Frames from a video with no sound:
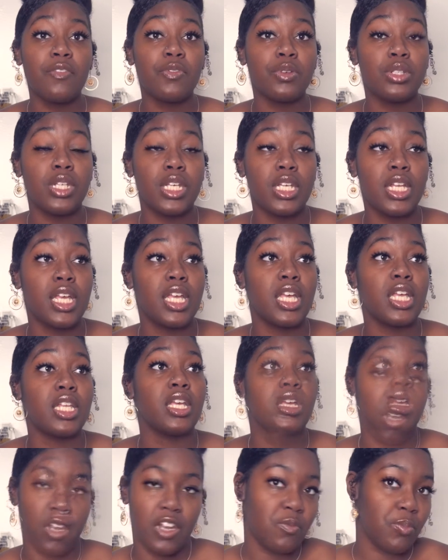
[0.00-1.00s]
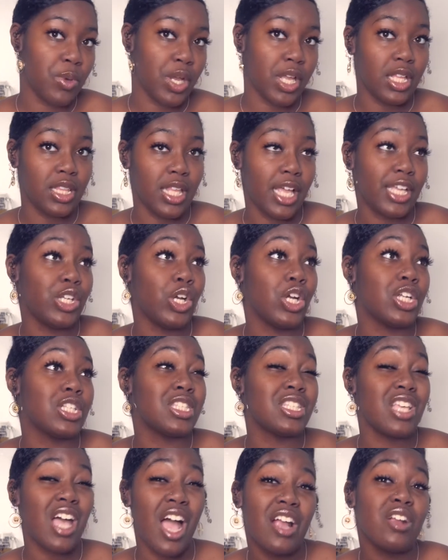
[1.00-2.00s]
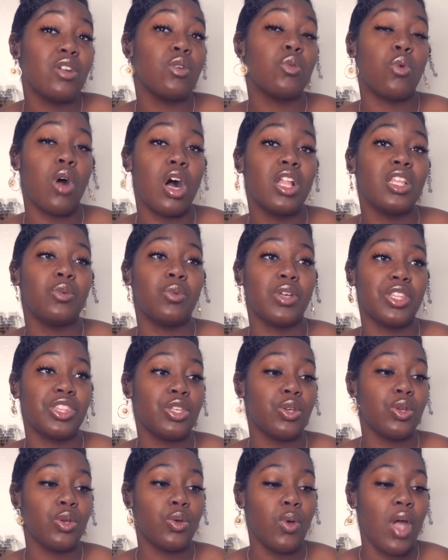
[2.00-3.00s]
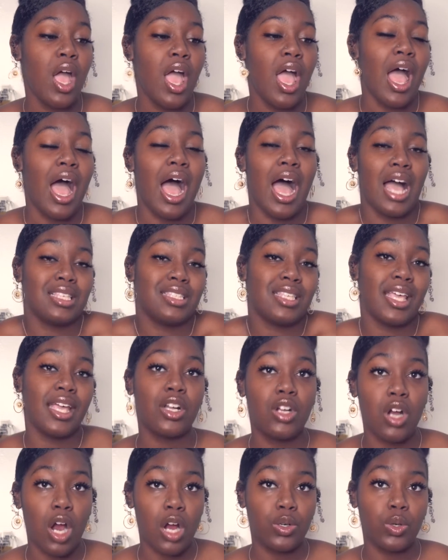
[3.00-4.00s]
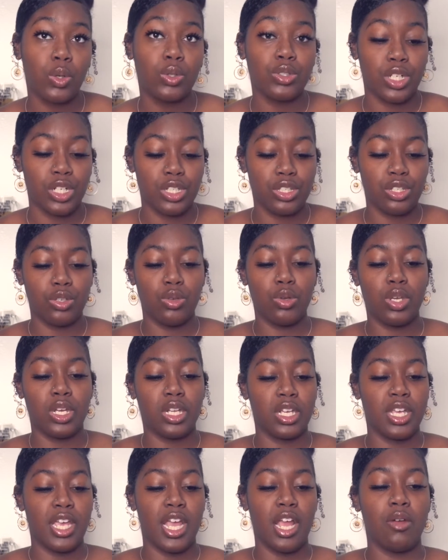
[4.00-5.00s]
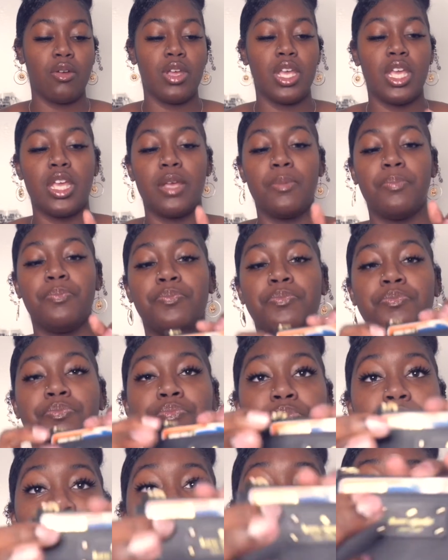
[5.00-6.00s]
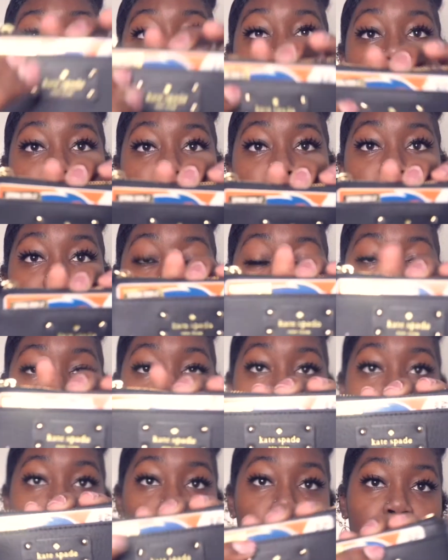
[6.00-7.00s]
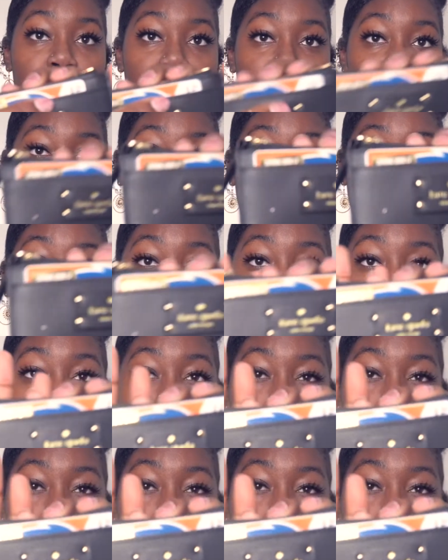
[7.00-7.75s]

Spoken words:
you need it. Instead of bringing like your entire wallet with you, I say a card holder so you can carry, you know, just the two,